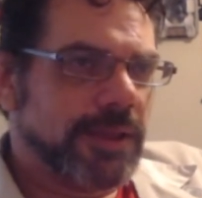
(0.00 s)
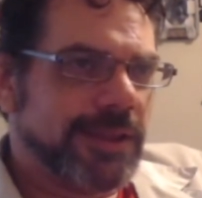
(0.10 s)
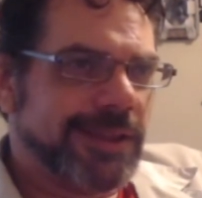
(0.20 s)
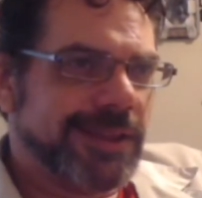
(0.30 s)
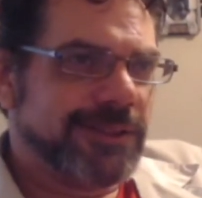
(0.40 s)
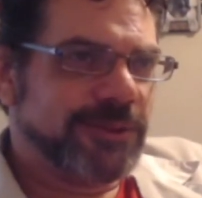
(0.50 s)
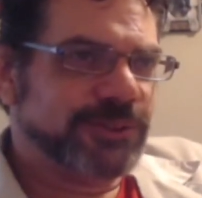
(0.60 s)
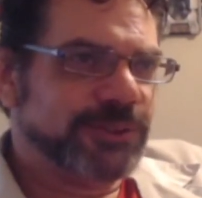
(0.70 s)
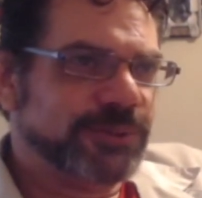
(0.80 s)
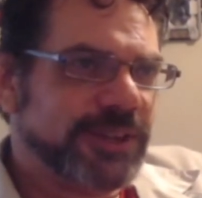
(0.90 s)
I told
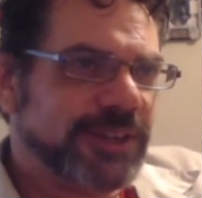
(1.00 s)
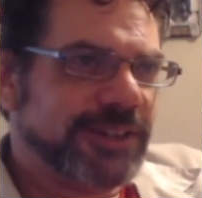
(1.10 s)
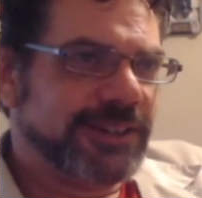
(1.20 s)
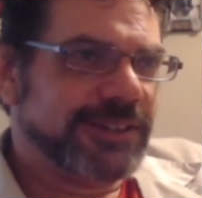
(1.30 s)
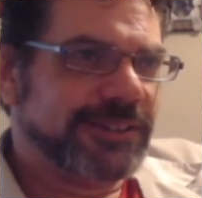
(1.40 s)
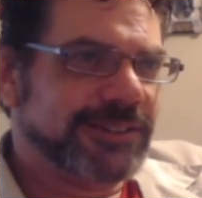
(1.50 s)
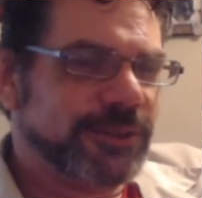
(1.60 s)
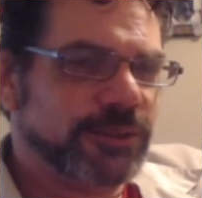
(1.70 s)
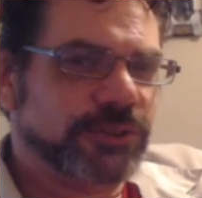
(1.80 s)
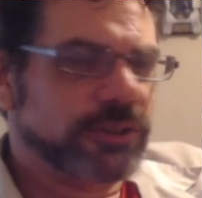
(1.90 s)
you a
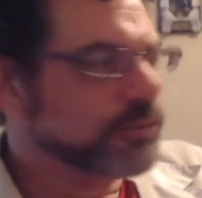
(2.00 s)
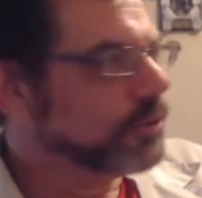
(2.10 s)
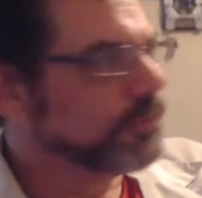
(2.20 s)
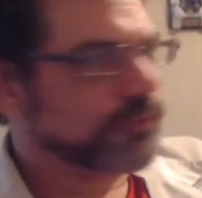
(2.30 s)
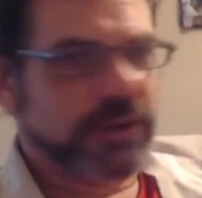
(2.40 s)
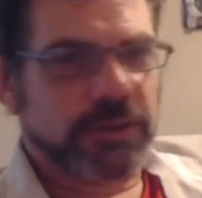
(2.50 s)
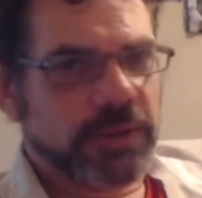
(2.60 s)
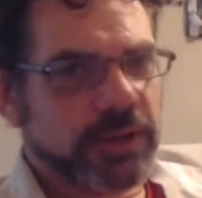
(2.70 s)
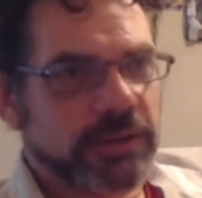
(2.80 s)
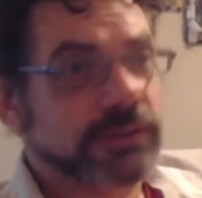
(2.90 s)
Culture, good friend of
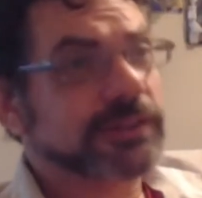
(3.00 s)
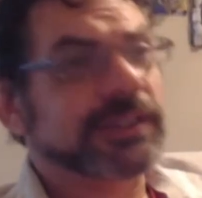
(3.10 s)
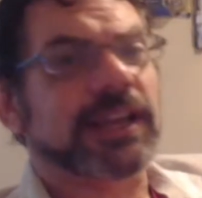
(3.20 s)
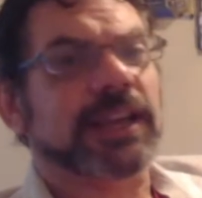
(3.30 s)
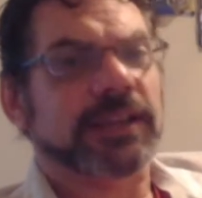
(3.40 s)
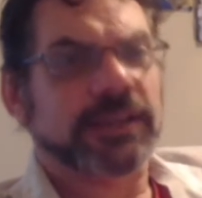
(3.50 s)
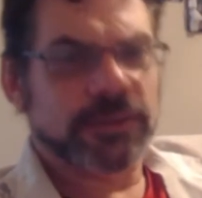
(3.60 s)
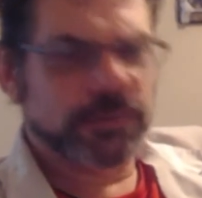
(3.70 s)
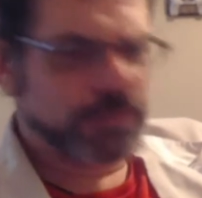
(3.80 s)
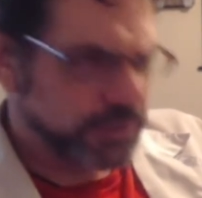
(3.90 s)
mine, good guy,
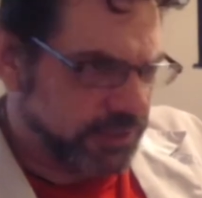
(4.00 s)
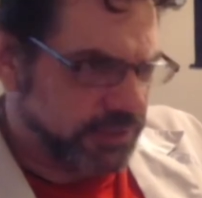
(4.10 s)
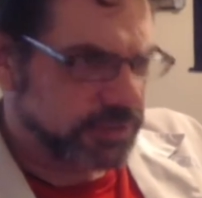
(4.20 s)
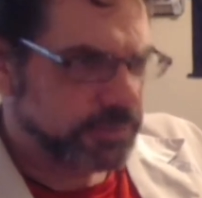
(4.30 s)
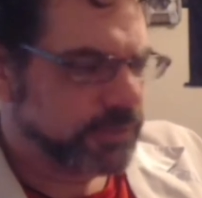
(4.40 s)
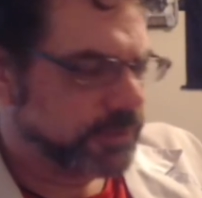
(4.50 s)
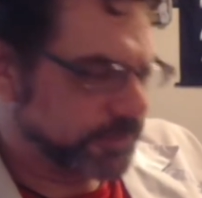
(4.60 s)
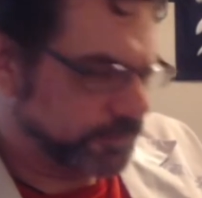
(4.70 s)
good person in the community.